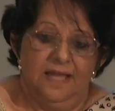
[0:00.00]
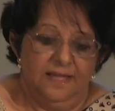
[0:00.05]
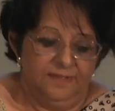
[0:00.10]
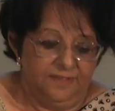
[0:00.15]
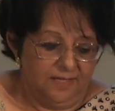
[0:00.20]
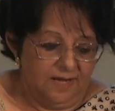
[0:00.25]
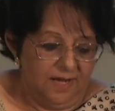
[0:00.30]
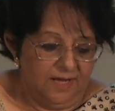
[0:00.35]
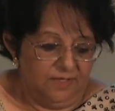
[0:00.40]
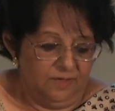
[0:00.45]
the
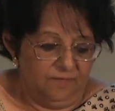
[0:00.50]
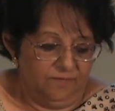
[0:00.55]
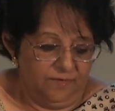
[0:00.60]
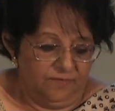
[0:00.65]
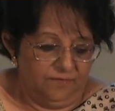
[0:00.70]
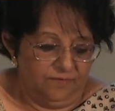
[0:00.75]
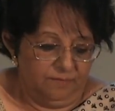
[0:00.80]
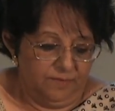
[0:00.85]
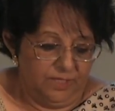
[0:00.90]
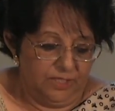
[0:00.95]
other kind of
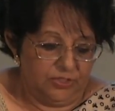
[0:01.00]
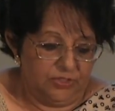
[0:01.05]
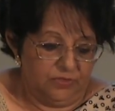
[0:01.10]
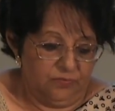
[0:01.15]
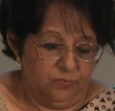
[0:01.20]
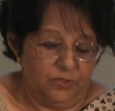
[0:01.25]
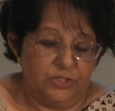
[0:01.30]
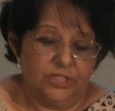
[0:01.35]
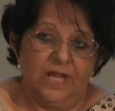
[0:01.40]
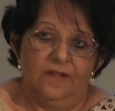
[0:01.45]

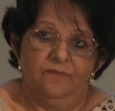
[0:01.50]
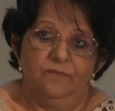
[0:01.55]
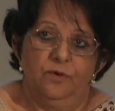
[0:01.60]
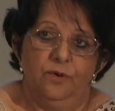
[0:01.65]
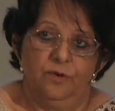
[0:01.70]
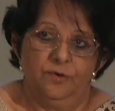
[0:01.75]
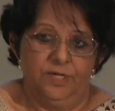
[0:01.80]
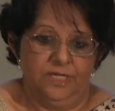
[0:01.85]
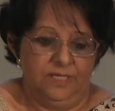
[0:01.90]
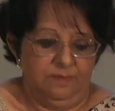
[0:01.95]
information, which I've
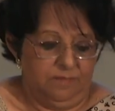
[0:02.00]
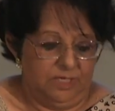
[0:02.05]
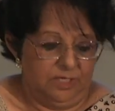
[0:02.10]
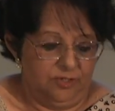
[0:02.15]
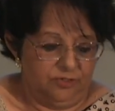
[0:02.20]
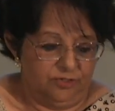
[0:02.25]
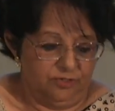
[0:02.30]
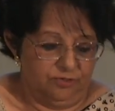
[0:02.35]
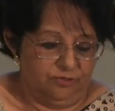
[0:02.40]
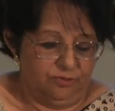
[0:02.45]
already
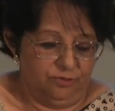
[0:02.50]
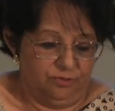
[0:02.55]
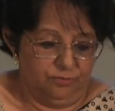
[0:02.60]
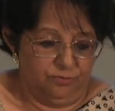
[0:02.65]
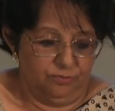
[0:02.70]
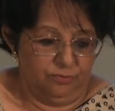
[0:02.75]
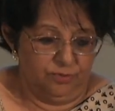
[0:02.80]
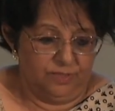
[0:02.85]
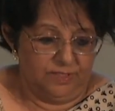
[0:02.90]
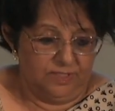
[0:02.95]
mentioned to
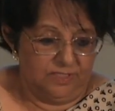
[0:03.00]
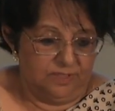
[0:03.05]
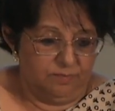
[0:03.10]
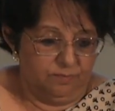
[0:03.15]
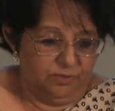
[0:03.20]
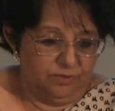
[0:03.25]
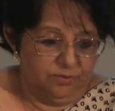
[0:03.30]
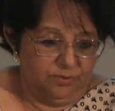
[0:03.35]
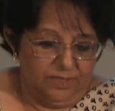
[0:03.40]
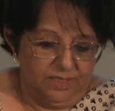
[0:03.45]
you, is
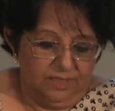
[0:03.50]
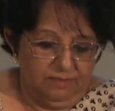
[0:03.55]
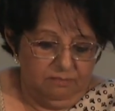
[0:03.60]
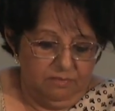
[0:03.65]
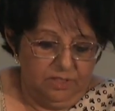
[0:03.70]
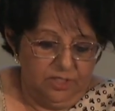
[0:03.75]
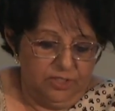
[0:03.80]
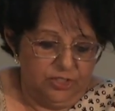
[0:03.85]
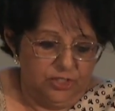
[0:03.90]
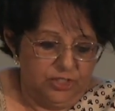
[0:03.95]
between
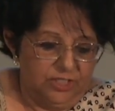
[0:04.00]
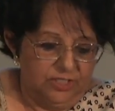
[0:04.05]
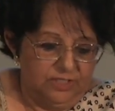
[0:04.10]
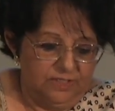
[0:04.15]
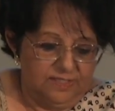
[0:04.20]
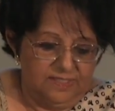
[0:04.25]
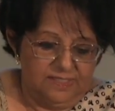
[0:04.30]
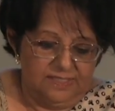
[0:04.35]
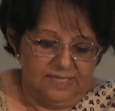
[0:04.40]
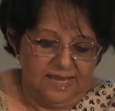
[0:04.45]

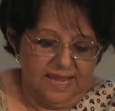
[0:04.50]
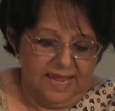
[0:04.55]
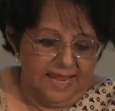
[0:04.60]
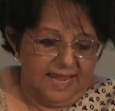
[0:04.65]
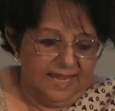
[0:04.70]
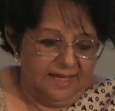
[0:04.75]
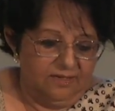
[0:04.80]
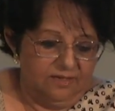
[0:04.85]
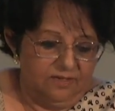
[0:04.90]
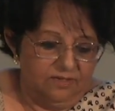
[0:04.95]
merchants
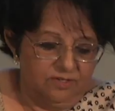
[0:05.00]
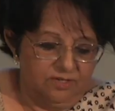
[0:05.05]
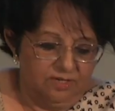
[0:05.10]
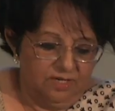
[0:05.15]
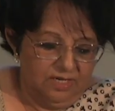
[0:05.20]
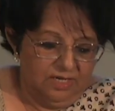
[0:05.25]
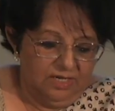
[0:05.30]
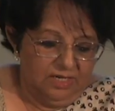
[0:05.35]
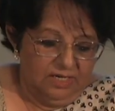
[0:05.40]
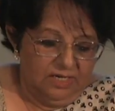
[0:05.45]
and
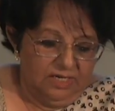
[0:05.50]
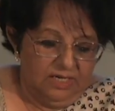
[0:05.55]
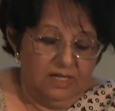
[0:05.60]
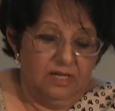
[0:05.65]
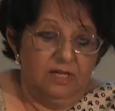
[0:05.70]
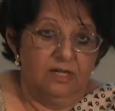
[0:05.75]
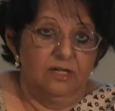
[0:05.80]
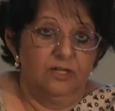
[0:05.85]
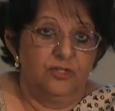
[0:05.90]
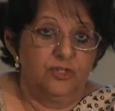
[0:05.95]

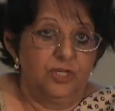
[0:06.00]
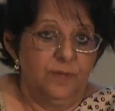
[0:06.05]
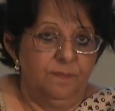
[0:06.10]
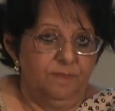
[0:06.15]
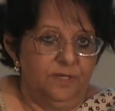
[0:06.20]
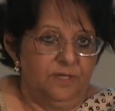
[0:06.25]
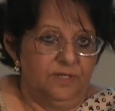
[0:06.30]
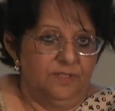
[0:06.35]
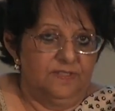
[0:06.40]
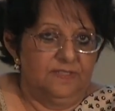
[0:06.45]
uh,
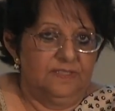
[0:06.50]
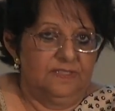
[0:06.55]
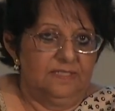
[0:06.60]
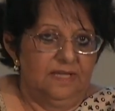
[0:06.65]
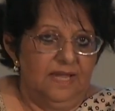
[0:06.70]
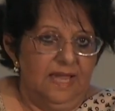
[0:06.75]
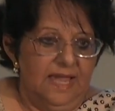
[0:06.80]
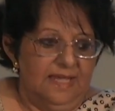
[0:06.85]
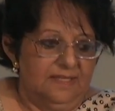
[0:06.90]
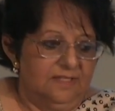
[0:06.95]
shippers,
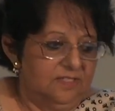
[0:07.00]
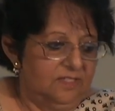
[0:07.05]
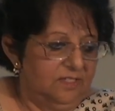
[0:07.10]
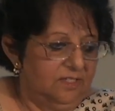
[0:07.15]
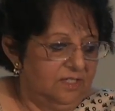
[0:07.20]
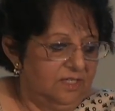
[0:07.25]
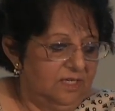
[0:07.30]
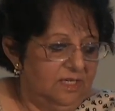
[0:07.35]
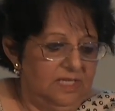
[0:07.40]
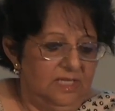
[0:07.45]
and
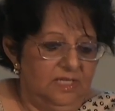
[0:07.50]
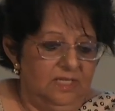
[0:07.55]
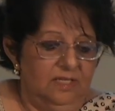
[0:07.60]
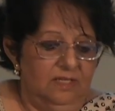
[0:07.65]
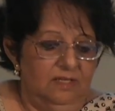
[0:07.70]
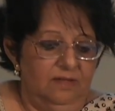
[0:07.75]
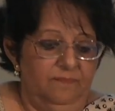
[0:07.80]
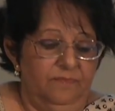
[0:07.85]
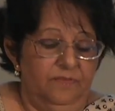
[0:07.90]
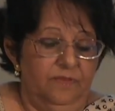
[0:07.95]

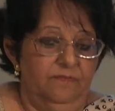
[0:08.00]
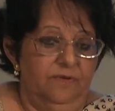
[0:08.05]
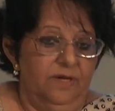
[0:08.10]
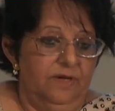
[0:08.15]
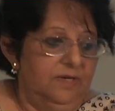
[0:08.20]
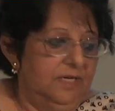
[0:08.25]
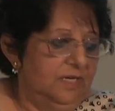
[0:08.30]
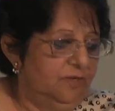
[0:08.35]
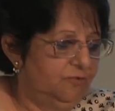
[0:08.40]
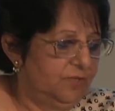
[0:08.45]
certainly the
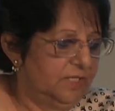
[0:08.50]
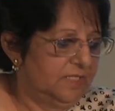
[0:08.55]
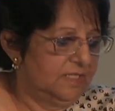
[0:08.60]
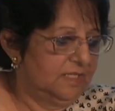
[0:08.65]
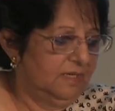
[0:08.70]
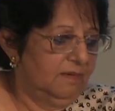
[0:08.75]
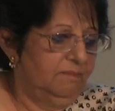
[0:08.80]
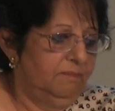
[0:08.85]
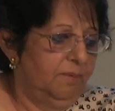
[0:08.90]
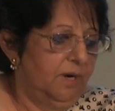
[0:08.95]
very
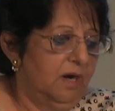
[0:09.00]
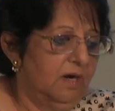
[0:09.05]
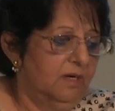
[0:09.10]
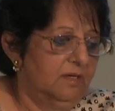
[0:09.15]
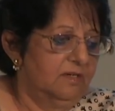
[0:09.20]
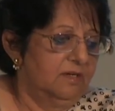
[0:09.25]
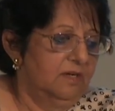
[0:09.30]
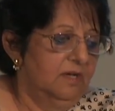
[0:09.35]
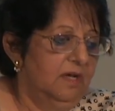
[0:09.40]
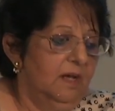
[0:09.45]
interesting
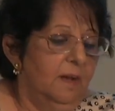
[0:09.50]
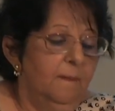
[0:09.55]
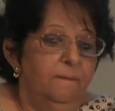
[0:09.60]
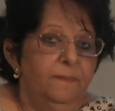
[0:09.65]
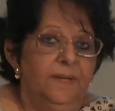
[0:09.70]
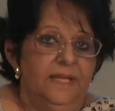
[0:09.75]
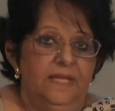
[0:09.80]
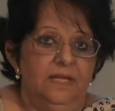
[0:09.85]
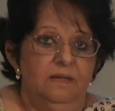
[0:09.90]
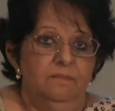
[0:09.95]
part
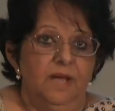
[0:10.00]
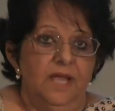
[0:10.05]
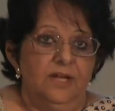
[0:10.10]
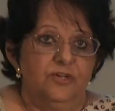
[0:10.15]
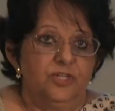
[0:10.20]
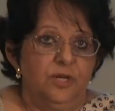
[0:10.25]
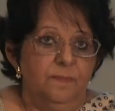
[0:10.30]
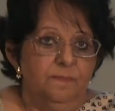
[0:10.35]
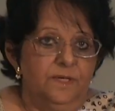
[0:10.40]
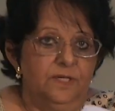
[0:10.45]
played by
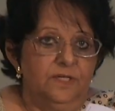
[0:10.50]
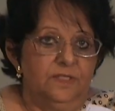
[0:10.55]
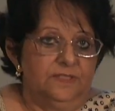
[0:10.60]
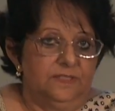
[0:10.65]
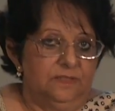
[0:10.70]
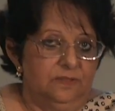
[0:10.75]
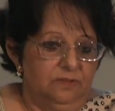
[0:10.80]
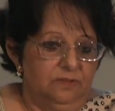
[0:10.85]
shippers